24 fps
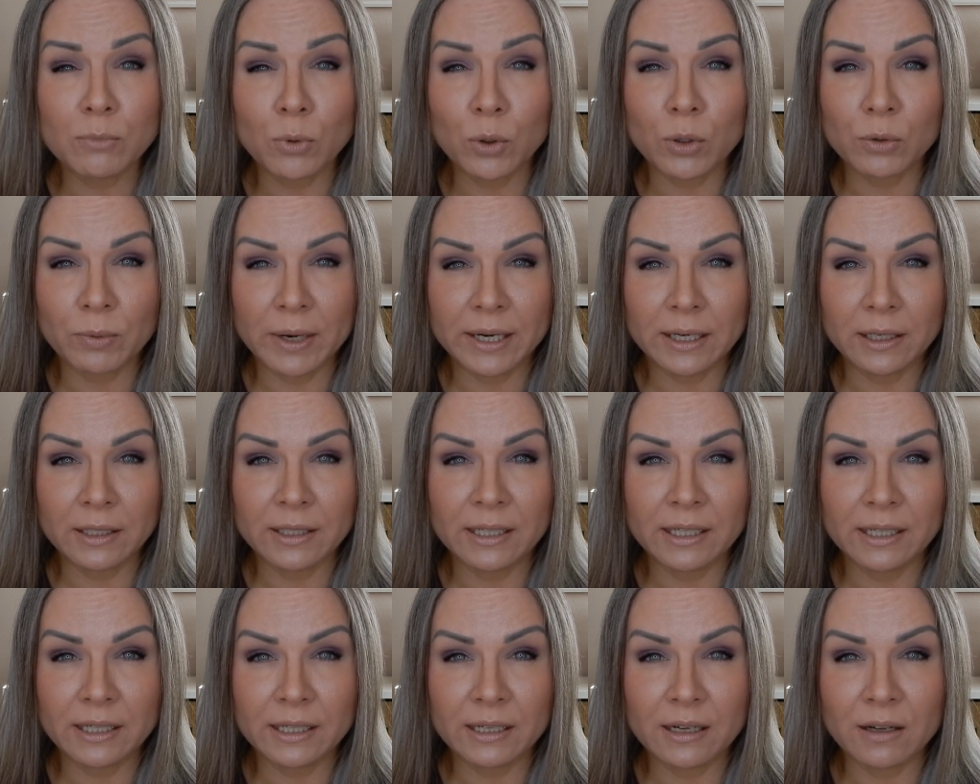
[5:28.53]
more
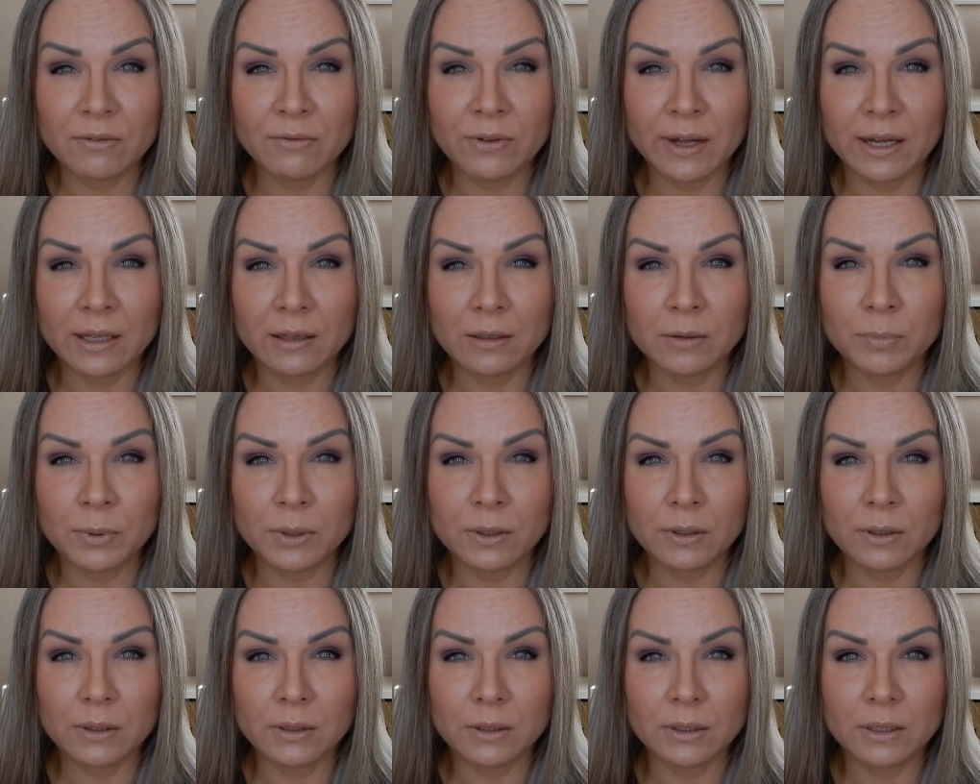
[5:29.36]
readily
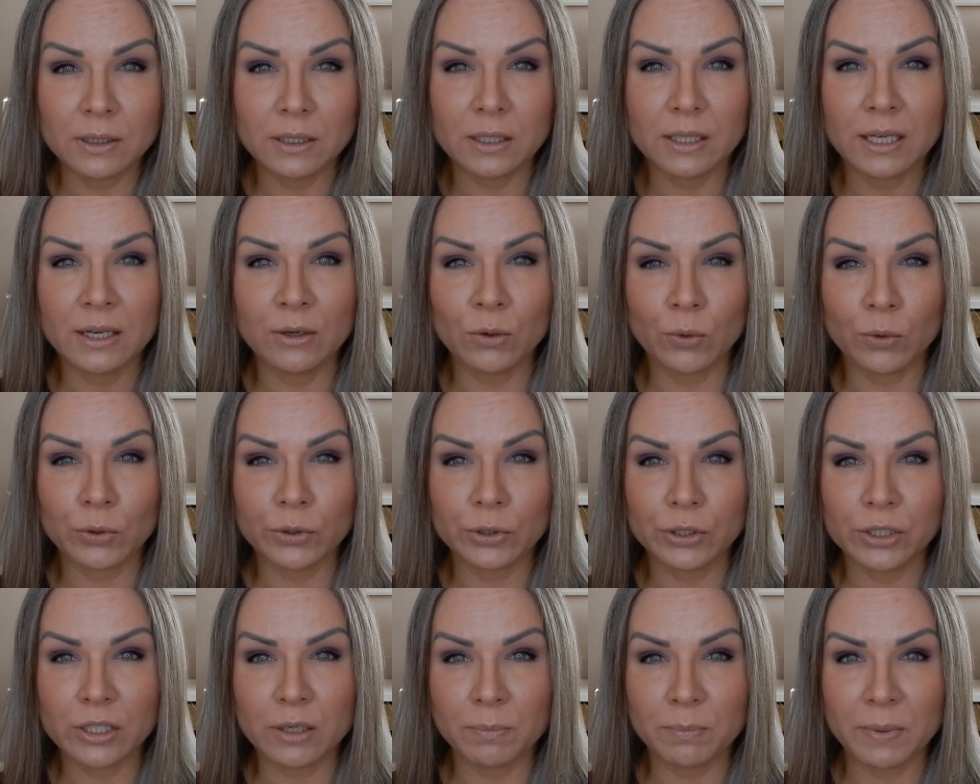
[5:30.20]
available in
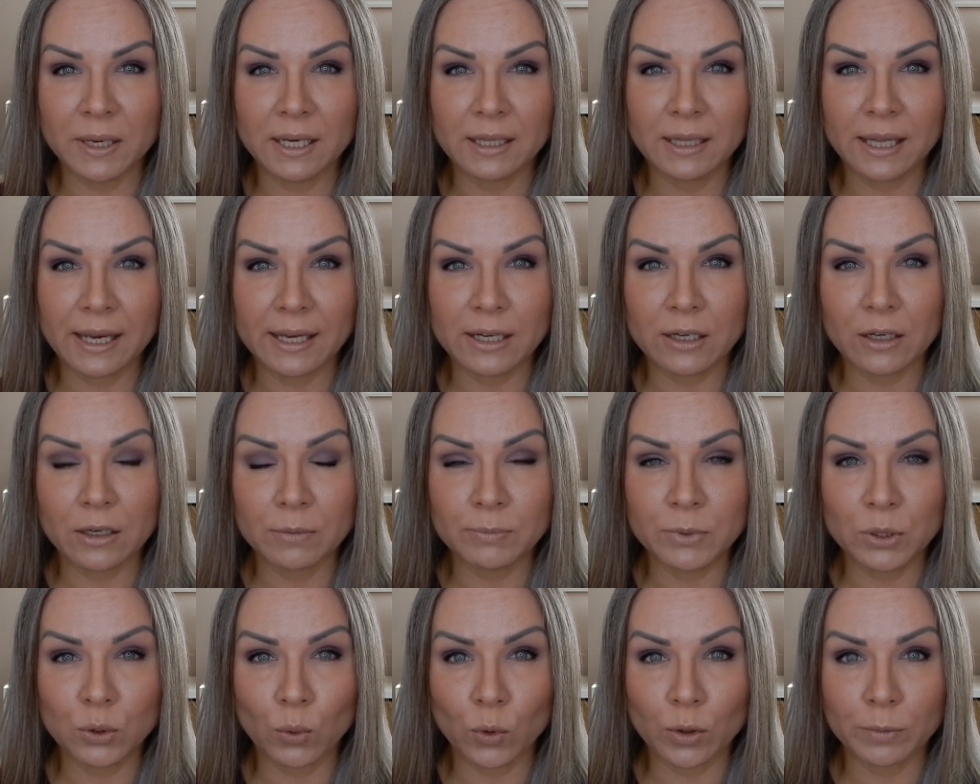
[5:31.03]
order to be like
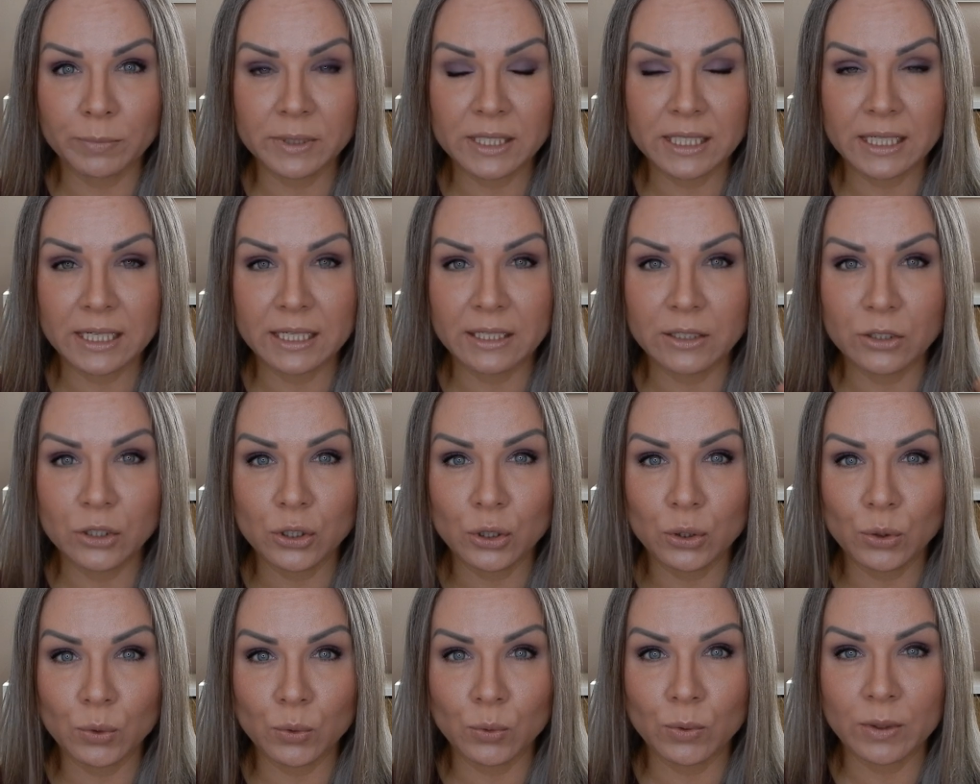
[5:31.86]
absorbed
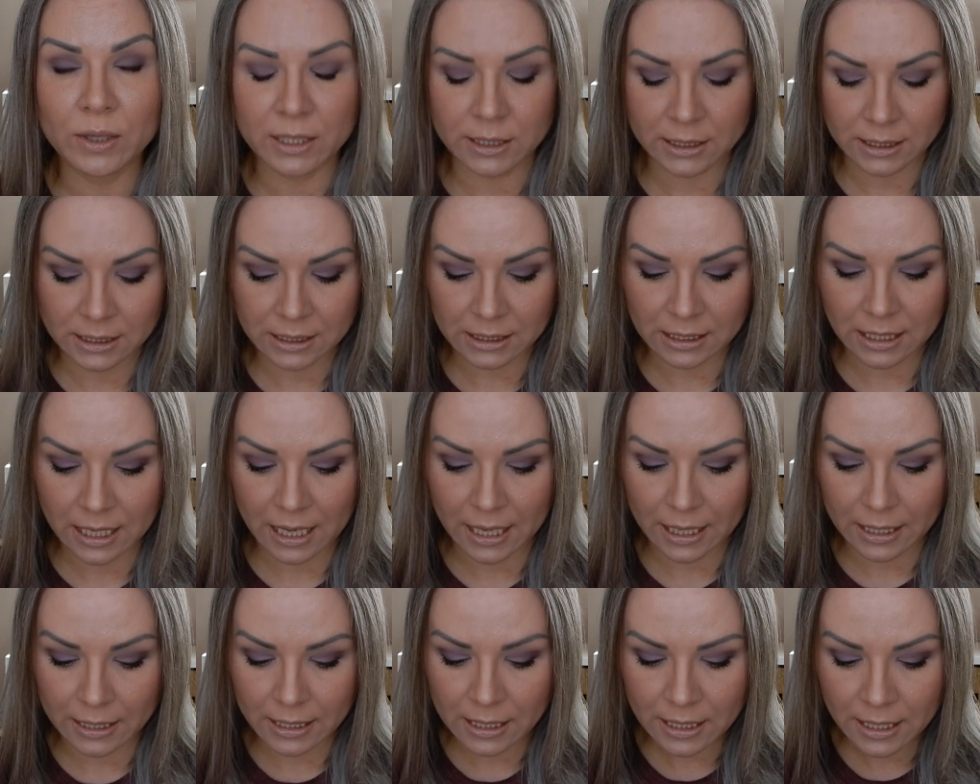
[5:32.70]
into the
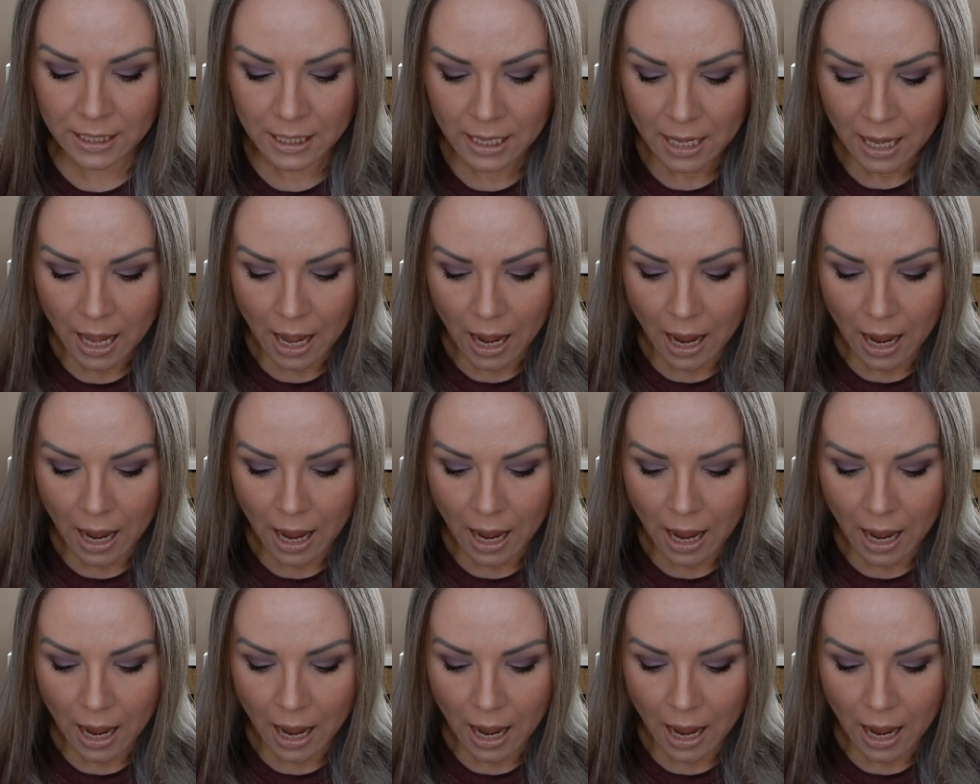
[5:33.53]
skin.